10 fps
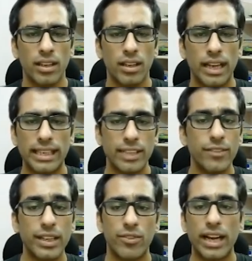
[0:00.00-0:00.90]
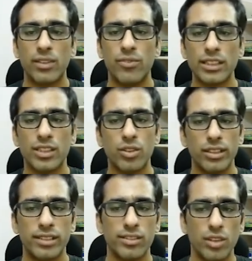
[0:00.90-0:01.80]
And then we define a function called
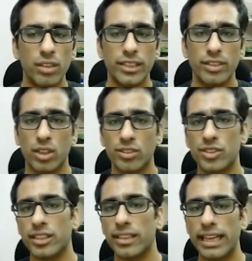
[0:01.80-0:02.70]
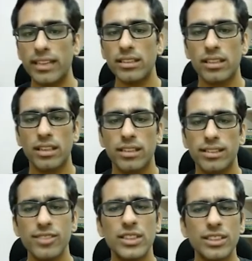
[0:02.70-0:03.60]
install with a docstring again.
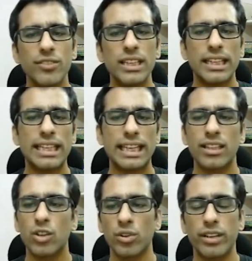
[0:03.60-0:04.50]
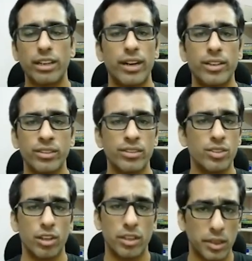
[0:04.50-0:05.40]
This function will contain the code required to
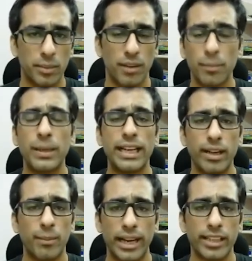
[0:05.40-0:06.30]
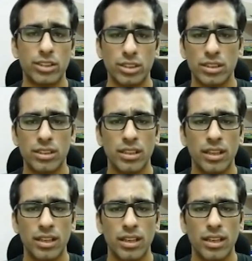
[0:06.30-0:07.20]
install or upgrade a package.
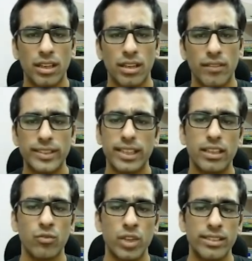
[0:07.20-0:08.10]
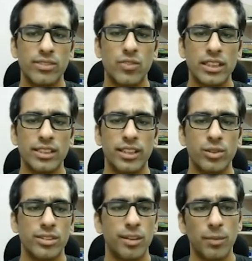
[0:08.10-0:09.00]
We then convert this function into
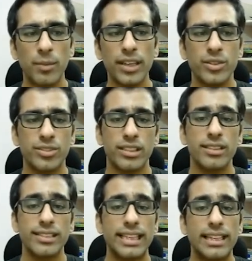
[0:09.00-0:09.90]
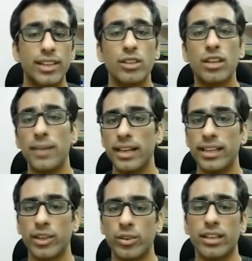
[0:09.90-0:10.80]
a subcommand using the CLI.command
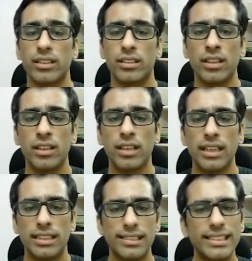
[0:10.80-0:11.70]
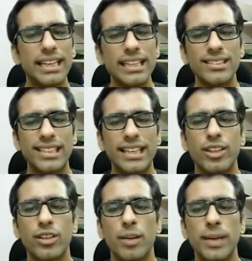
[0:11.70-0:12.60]
decorator. The CLI in
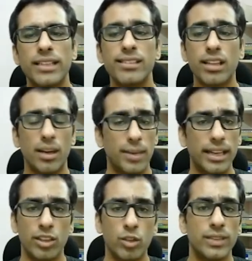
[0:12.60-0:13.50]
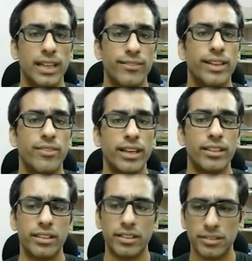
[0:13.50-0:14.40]
CLI.command is a command group that we defined earlier.